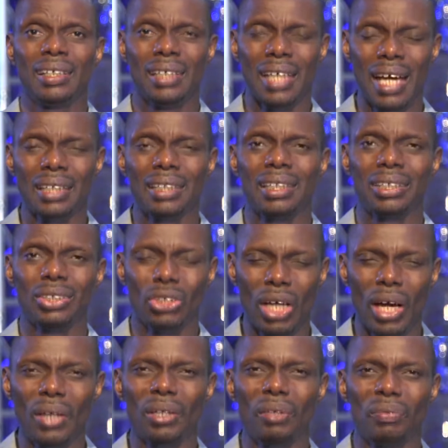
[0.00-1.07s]
that the
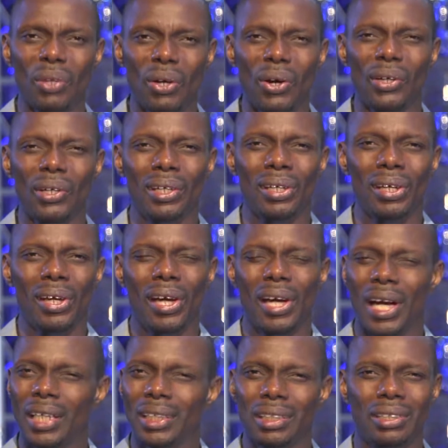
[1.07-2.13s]
child of God
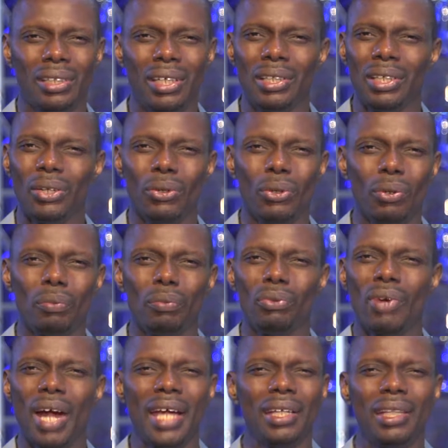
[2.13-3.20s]
has greater hope
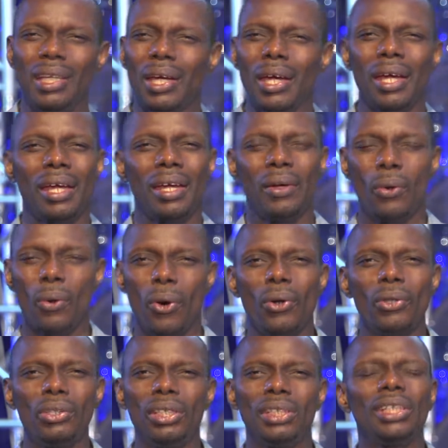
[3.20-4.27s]
right here
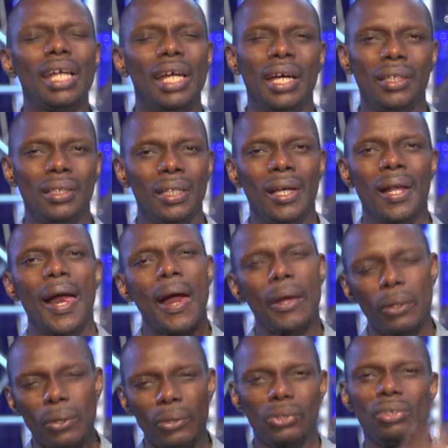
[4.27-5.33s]
on this earth
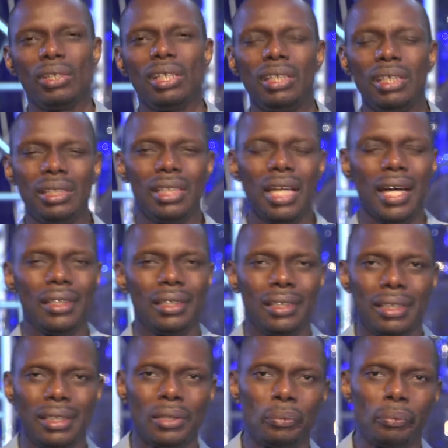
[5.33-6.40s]
and also in
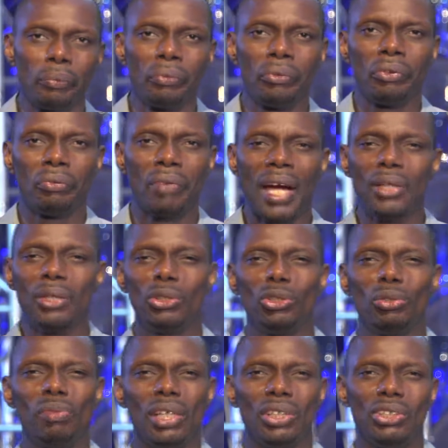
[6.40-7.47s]
eternity. Why don't
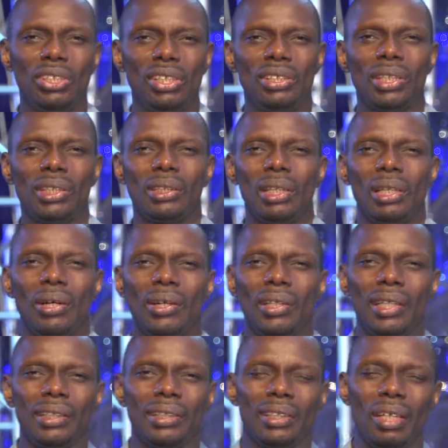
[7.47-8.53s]
you make Jesus the Lord
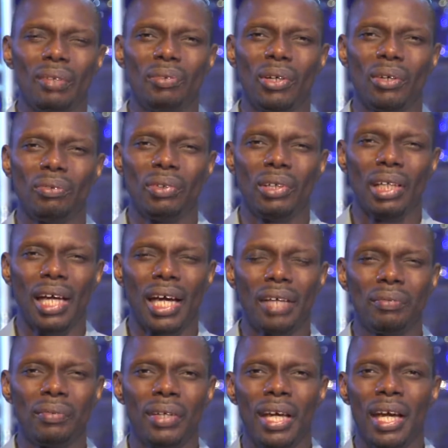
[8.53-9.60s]
and Savior of your
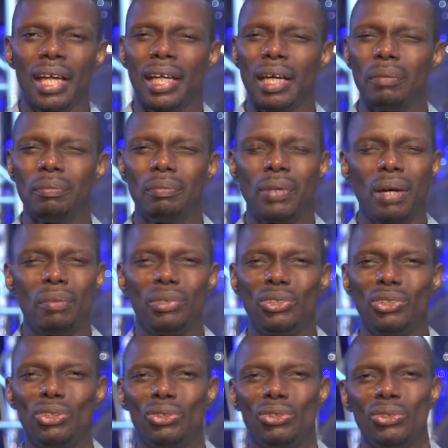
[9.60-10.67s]
life? And I
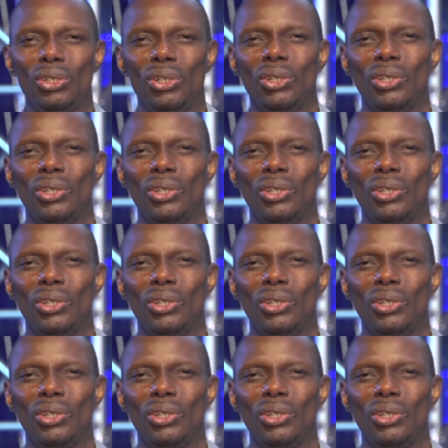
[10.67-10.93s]
promise you,